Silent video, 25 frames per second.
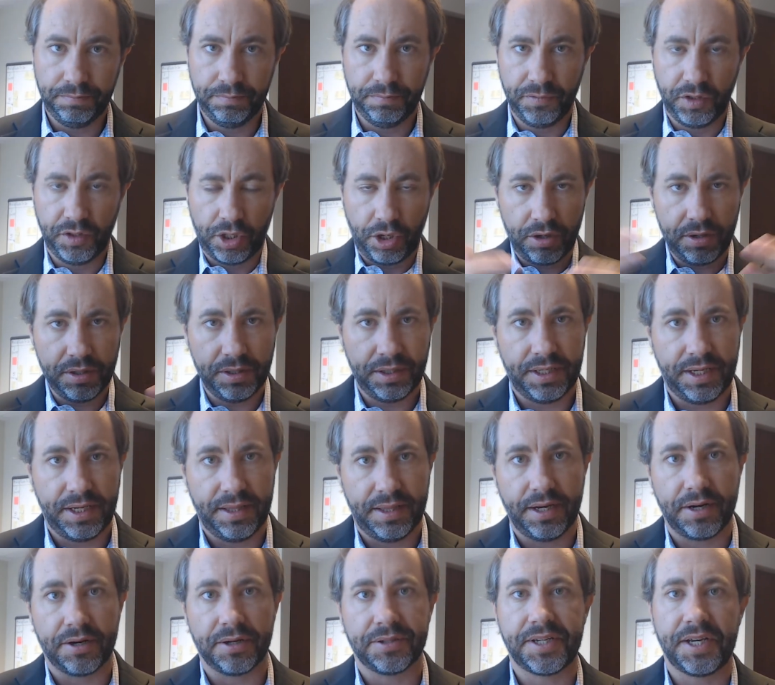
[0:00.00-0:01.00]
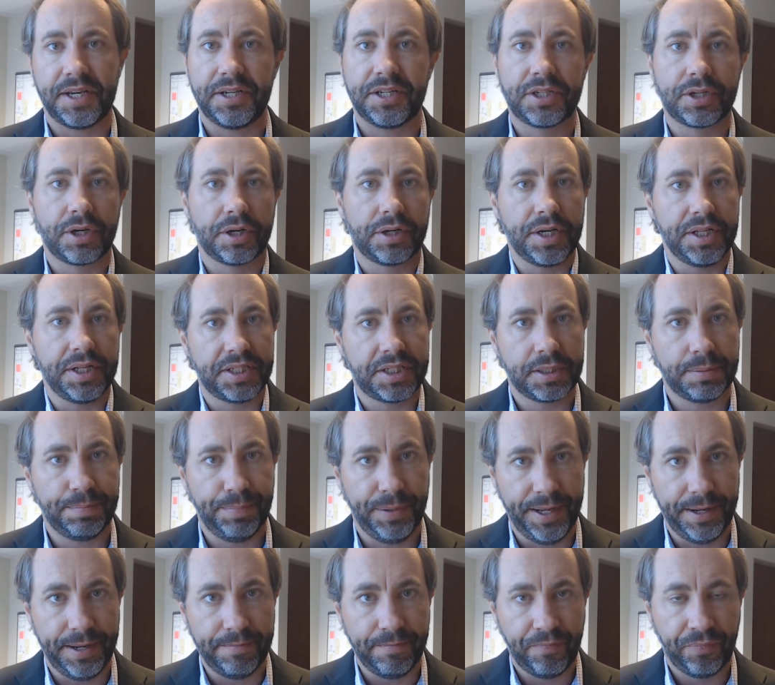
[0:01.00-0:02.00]
currently there's a circuit
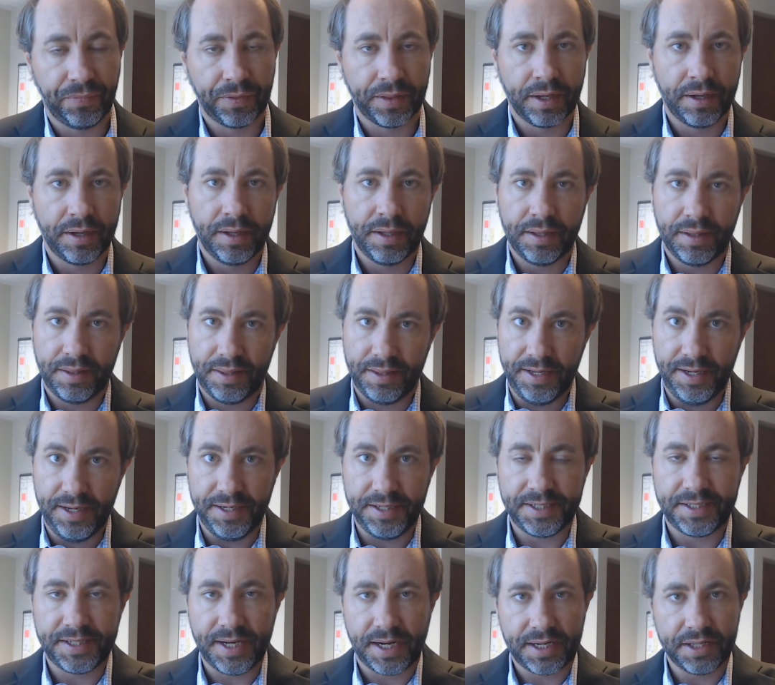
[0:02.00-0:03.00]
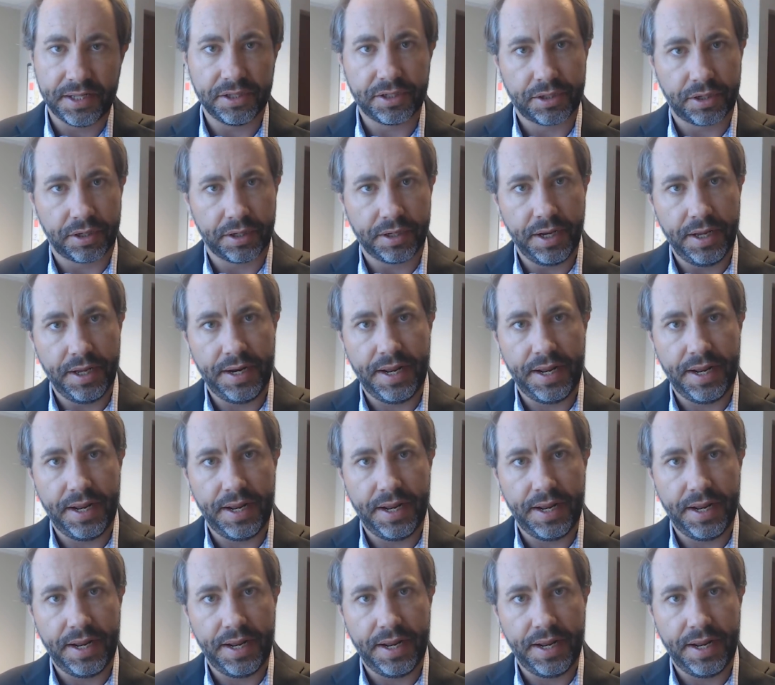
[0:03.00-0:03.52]
split. The Second Circuit